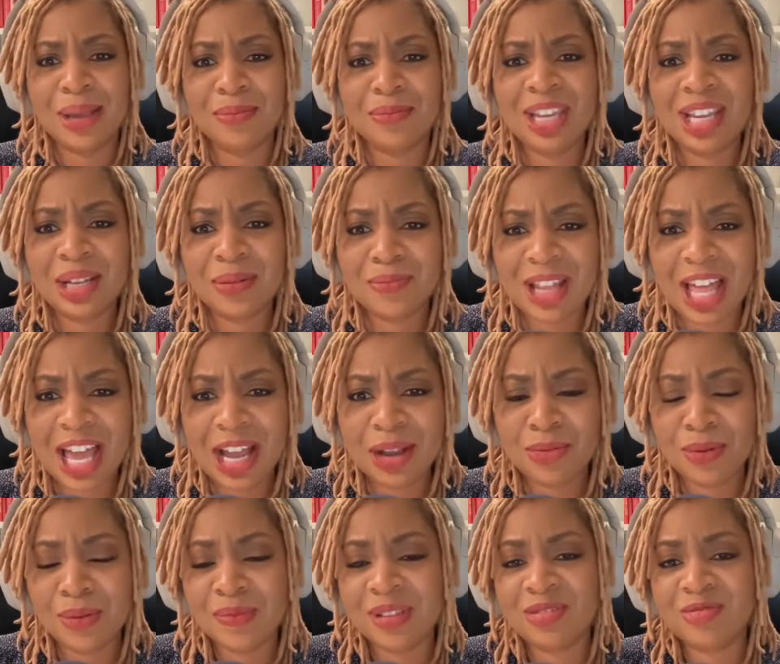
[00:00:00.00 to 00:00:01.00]
Being a black
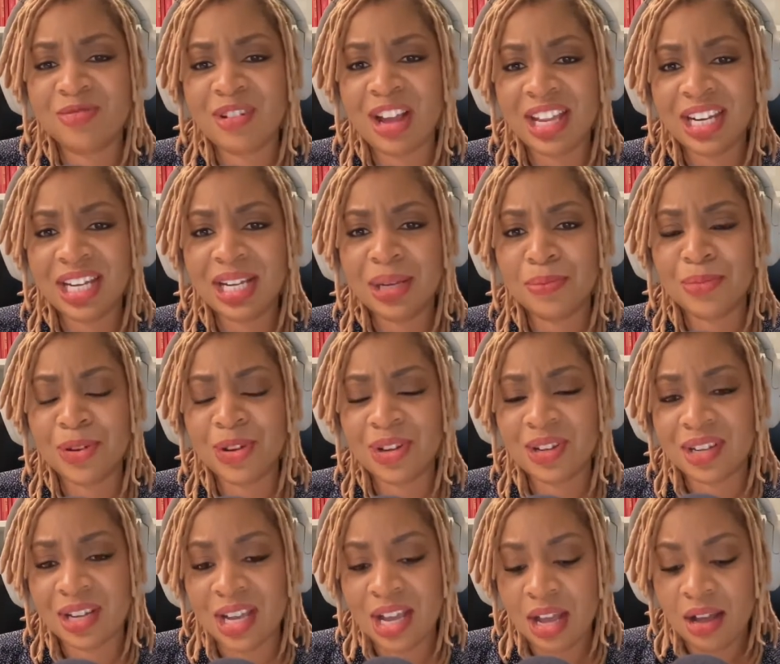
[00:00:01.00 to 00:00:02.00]
woman writing a book